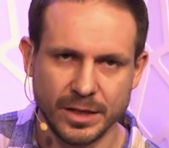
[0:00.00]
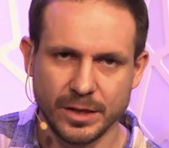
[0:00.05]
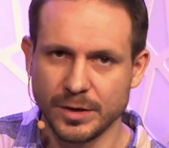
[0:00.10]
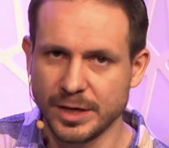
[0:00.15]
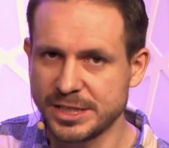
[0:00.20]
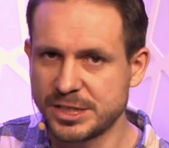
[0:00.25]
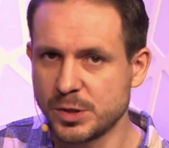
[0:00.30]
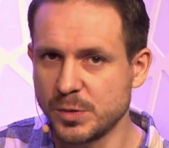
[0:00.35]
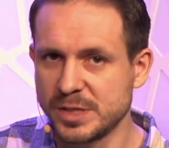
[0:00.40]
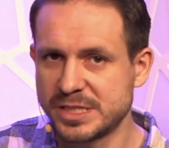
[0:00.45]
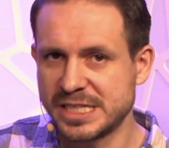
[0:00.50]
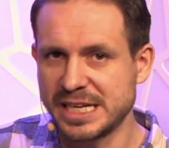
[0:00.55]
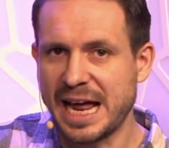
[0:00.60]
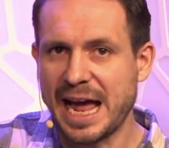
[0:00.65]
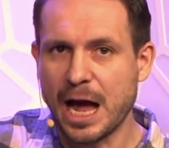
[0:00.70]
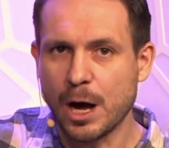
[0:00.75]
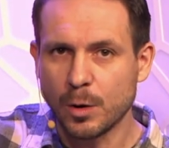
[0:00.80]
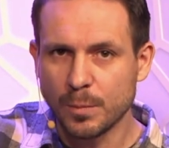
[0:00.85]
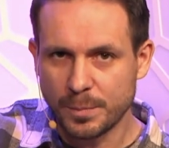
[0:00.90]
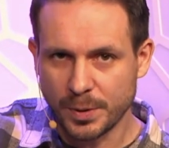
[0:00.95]
Right, so it's an
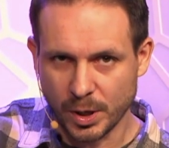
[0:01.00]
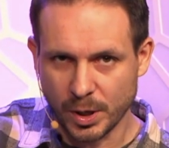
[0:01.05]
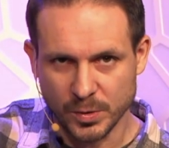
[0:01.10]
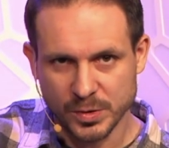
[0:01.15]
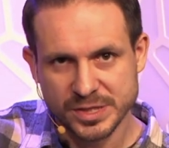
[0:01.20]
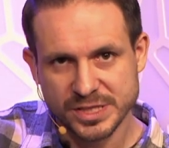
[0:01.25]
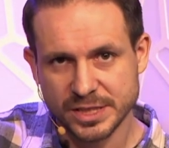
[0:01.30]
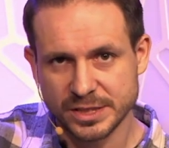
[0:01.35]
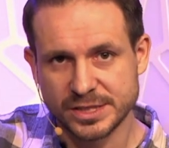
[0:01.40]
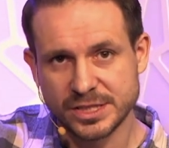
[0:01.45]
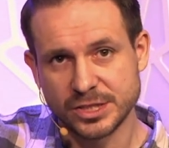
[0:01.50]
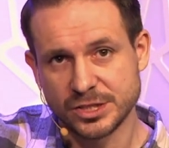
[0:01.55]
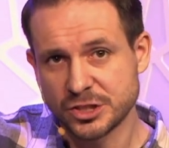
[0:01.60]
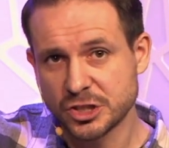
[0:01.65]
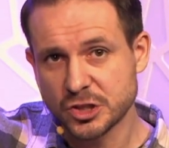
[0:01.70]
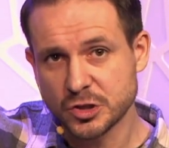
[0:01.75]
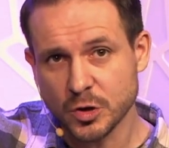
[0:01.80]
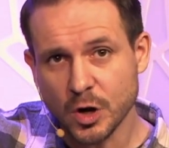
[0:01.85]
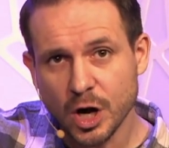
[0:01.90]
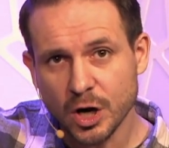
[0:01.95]
outpost, it's a
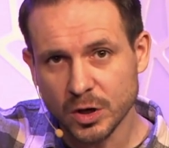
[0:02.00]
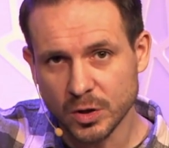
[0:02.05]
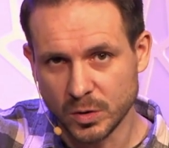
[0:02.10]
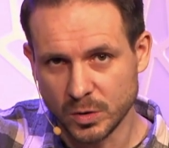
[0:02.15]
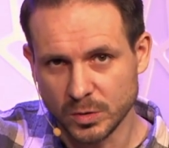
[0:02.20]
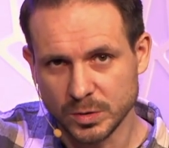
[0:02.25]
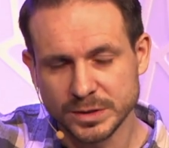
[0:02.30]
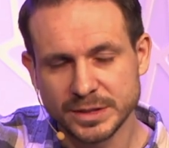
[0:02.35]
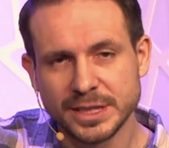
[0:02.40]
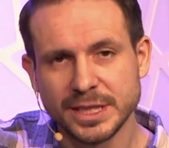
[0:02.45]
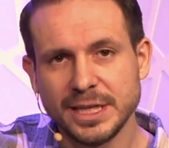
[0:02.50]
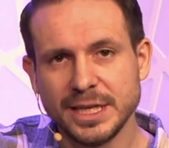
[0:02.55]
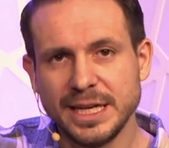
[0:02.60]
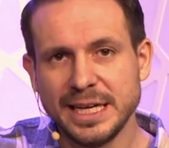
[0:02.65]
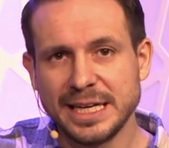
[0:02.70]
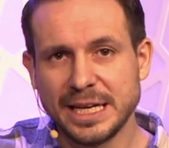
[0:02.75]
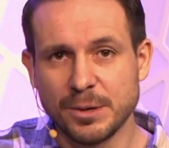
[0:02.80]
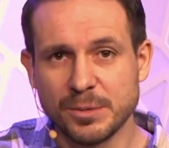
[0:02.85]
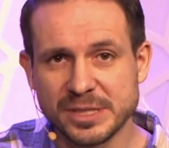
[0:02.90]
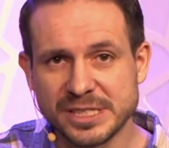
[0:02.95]
stronghold
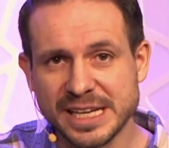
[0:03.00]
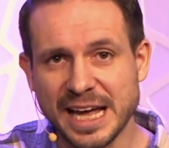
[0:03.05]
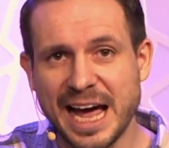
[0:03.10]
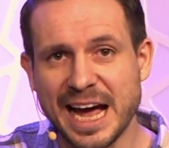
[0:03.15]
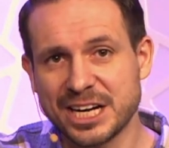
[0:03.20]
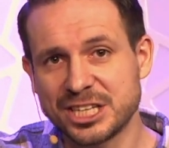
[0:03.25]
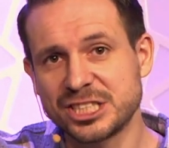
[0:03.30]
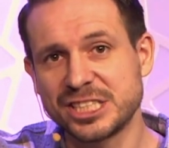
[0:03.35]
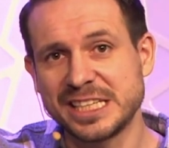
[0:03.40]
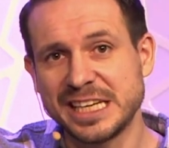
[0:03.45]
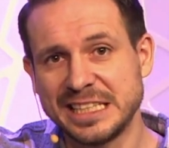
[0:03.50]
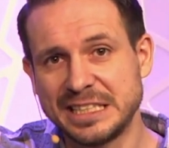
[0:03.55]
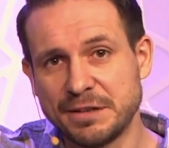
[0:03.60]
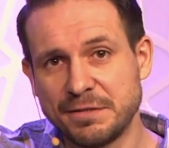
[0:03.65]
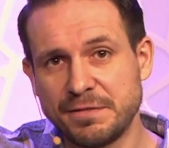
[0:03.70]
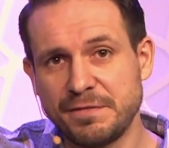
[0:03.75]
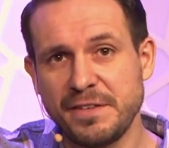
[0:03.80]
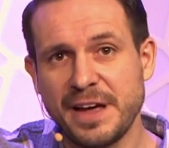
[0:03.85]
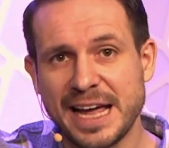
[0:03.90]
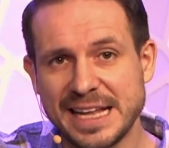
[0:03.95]
that was actually a
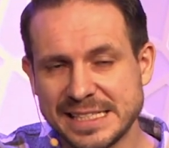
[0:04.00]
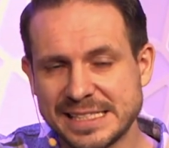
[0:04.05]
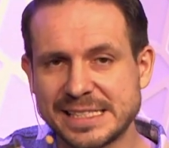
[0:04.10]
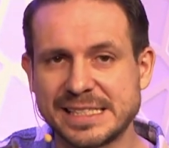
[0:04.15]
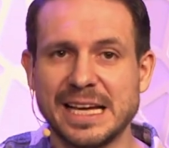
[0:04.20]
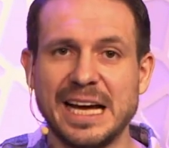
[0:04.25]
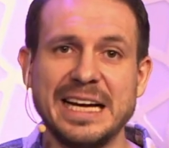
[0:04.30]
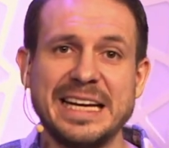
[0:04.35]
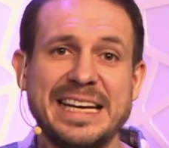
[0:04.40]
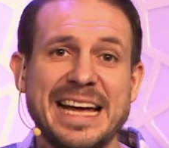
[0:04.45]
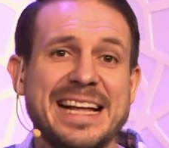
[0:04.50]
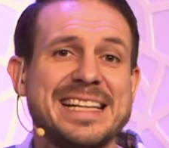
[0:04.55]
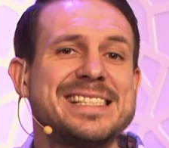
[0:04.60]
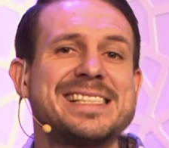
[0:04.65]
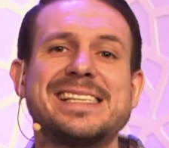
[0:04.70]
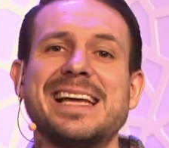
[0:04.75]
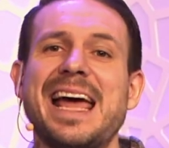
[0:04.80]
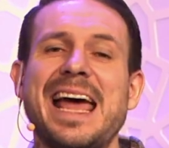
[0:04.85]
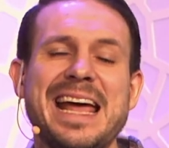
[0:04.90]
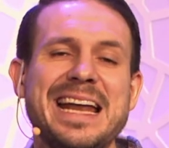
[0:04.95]
defense
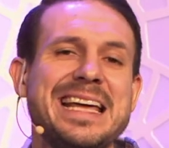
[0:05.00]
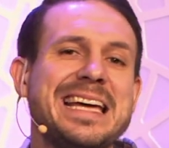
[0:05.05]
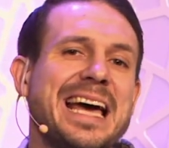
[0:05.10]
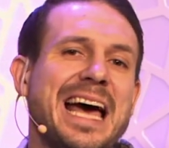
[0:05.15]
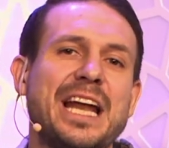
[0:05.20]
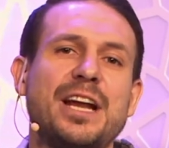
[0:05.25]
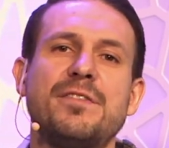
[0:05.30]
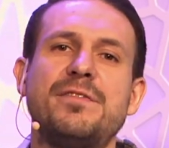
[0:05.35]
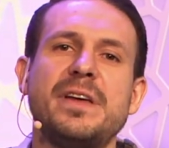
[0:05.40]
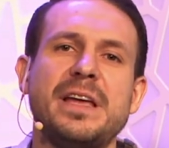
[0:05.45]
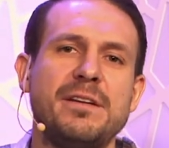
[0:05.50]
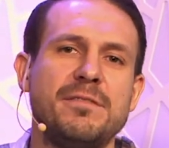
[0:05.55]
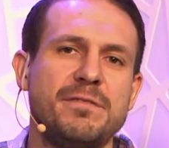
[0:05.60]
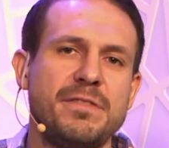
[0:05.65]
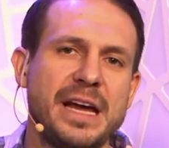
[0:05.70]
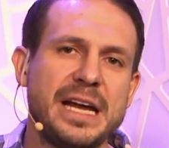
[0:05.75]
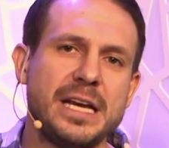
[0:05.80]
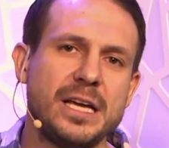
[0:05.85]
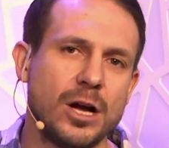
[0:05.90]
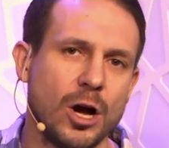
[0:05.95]
against any kind of
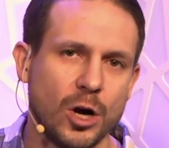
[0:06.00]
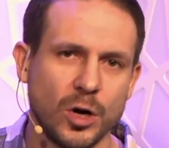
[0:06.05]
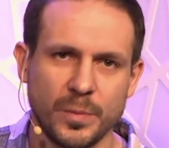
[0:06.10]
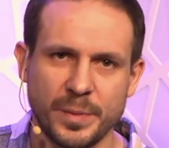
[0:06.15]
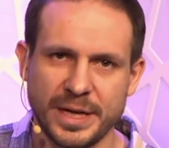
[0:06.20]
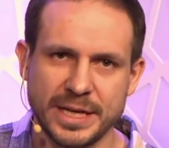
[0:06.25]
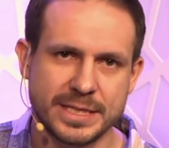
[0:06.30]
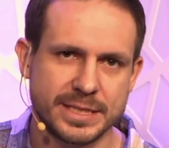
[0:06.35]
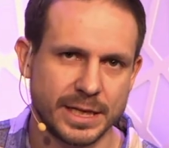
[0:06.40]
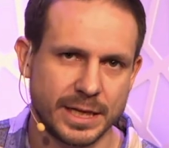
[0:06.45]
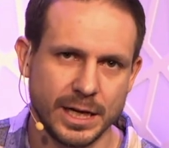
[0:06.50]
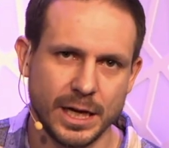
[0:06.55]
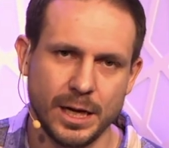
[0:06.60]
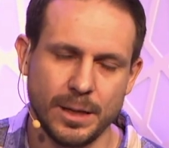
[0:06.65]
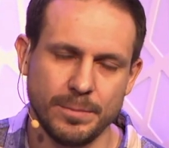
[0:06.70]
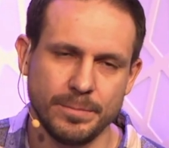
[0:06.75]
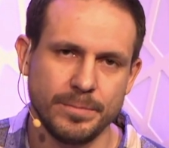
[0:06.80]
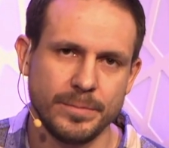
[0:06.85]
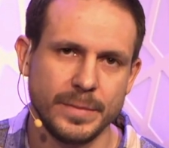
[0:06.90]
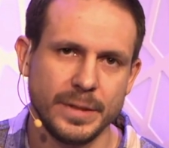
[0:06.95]
invading army to come.